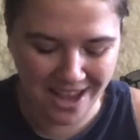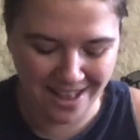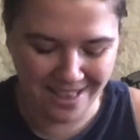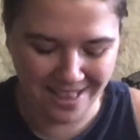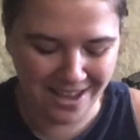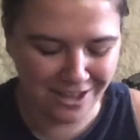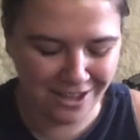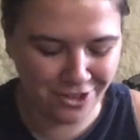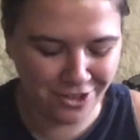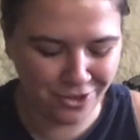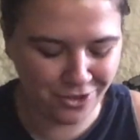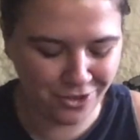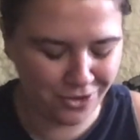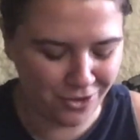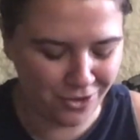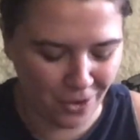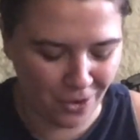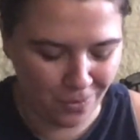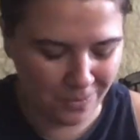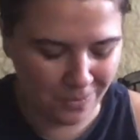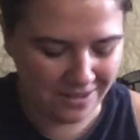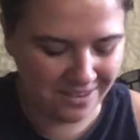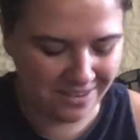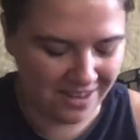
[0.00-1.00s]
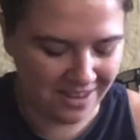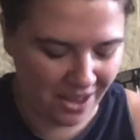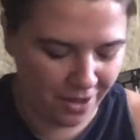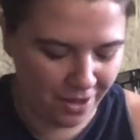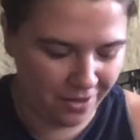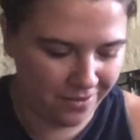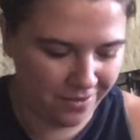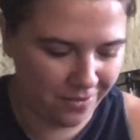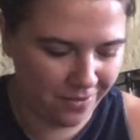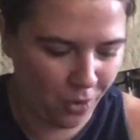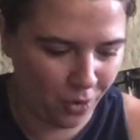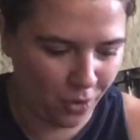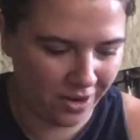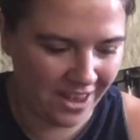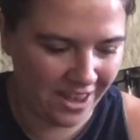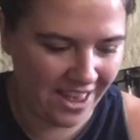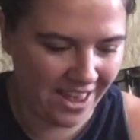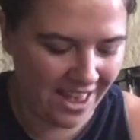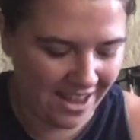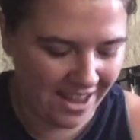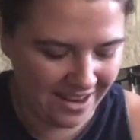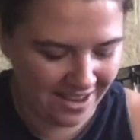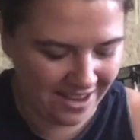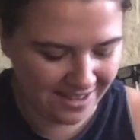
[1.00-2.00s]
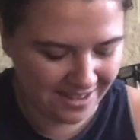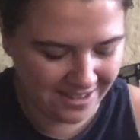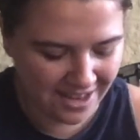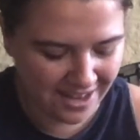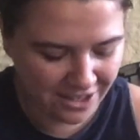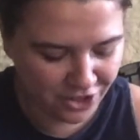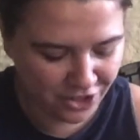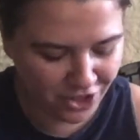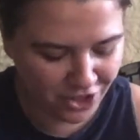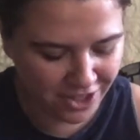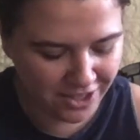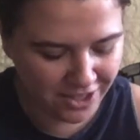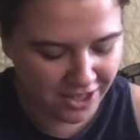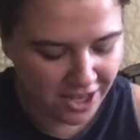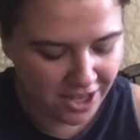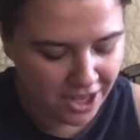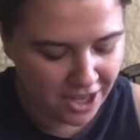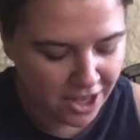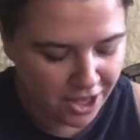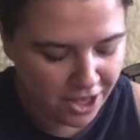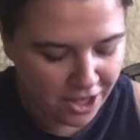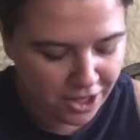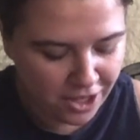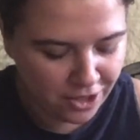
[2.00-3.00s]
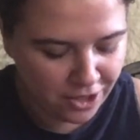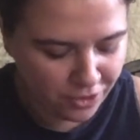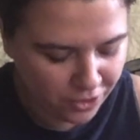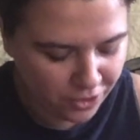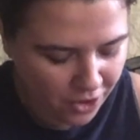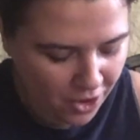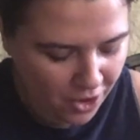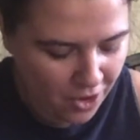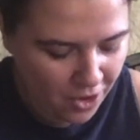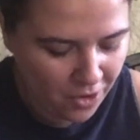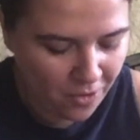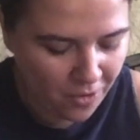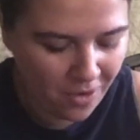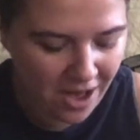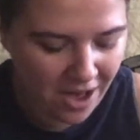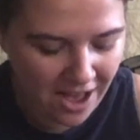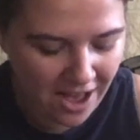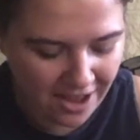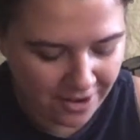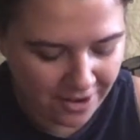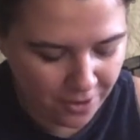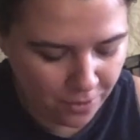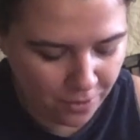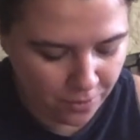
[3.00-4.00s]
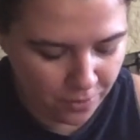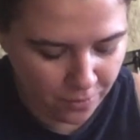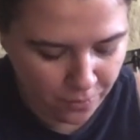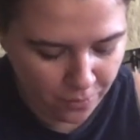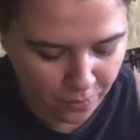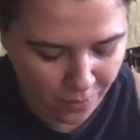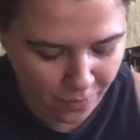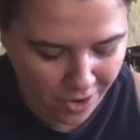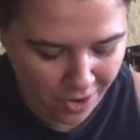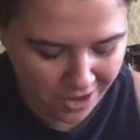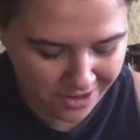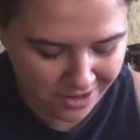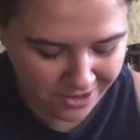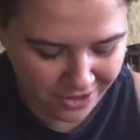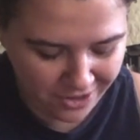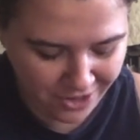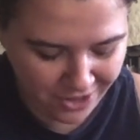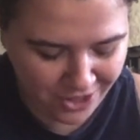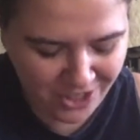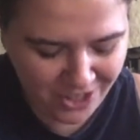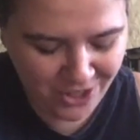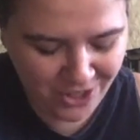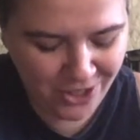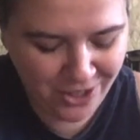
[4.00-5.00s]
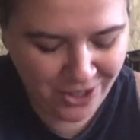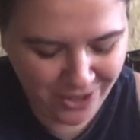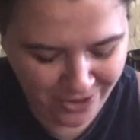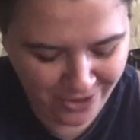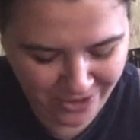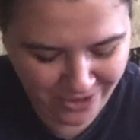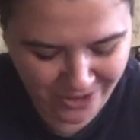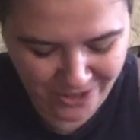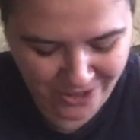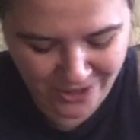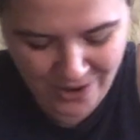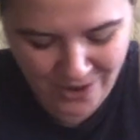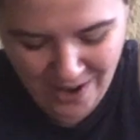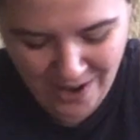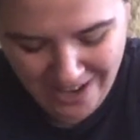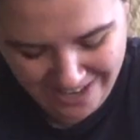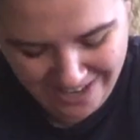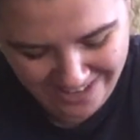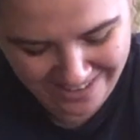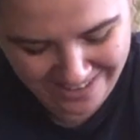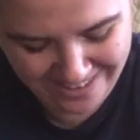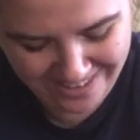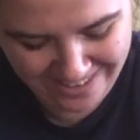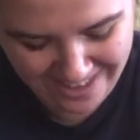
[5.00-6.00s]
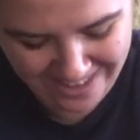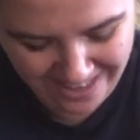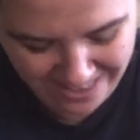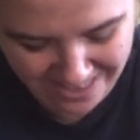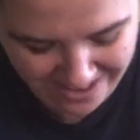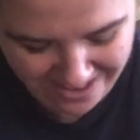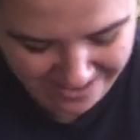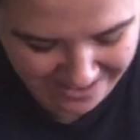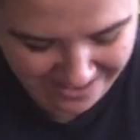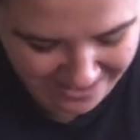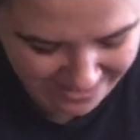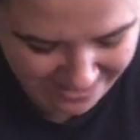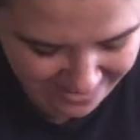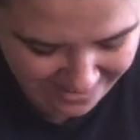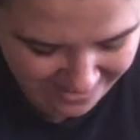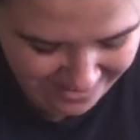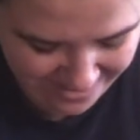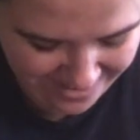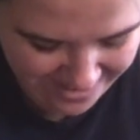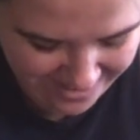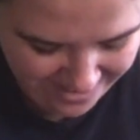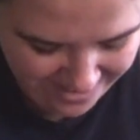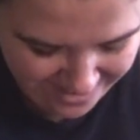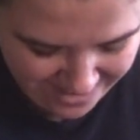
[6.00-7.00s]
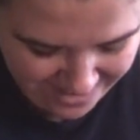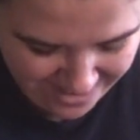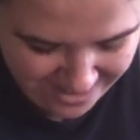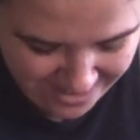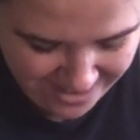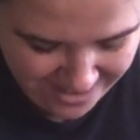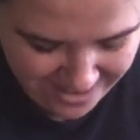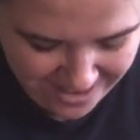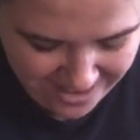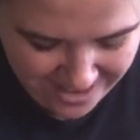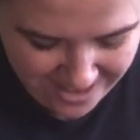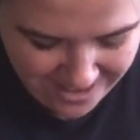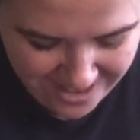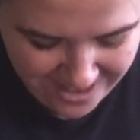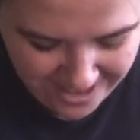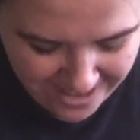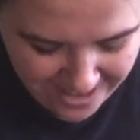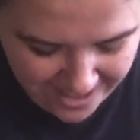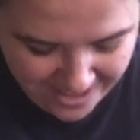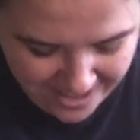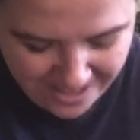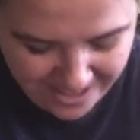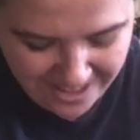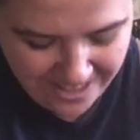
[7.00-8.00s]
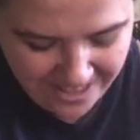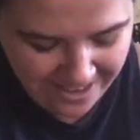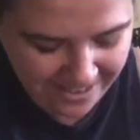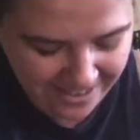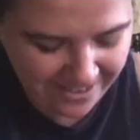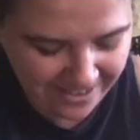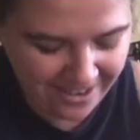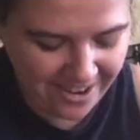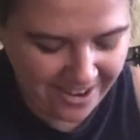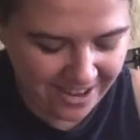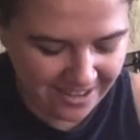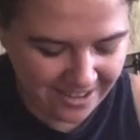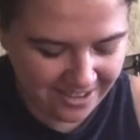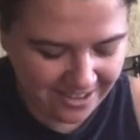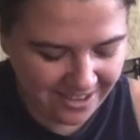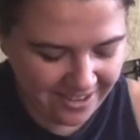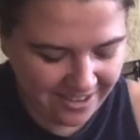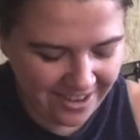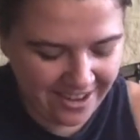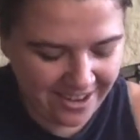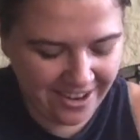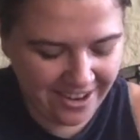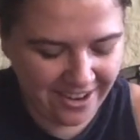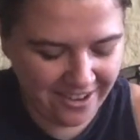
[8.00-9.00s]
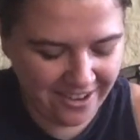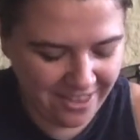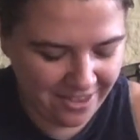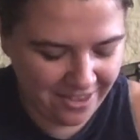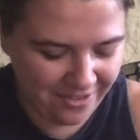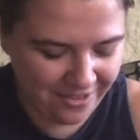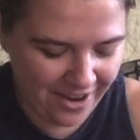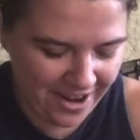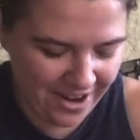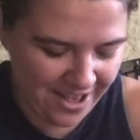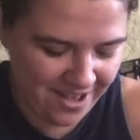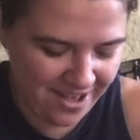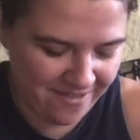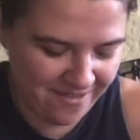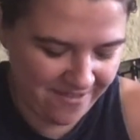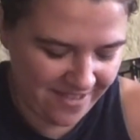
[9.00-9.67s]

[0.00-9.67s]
they just don't sell or get any attention. So I don't want to try and sell those. These are also going to go to ThredUp.